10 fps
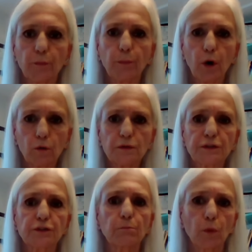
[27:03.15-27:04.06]
the
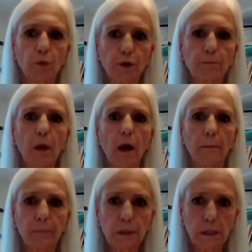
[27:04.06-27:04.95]
post-mortem
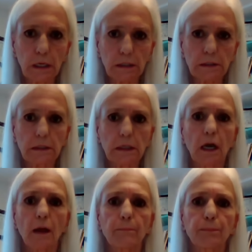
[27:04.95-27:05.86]
blood
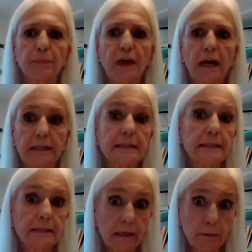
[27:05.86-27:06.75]
that
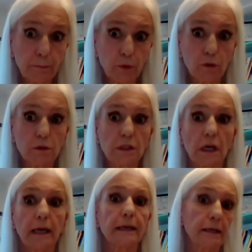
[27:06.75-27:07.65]
is sampled,
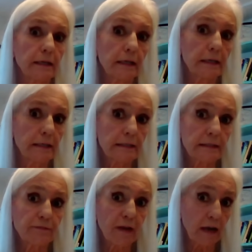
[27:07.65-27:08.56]
it
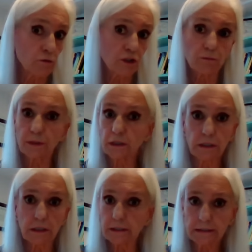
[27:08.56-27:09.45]
is found to
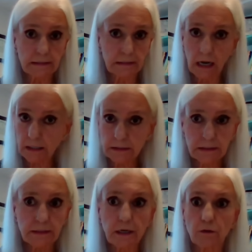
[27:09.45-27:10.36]
be, it's not
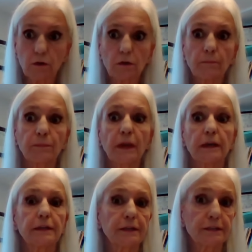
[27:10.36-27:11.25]
sterile,
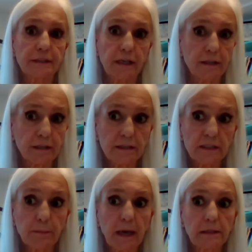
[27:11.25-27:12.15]
it contains
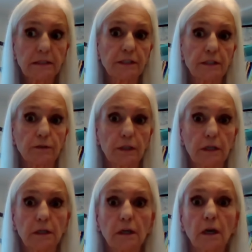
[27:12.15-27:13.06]

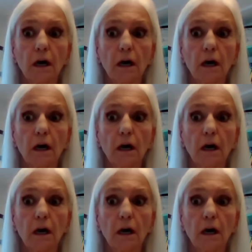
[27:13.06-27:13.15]
bacteria,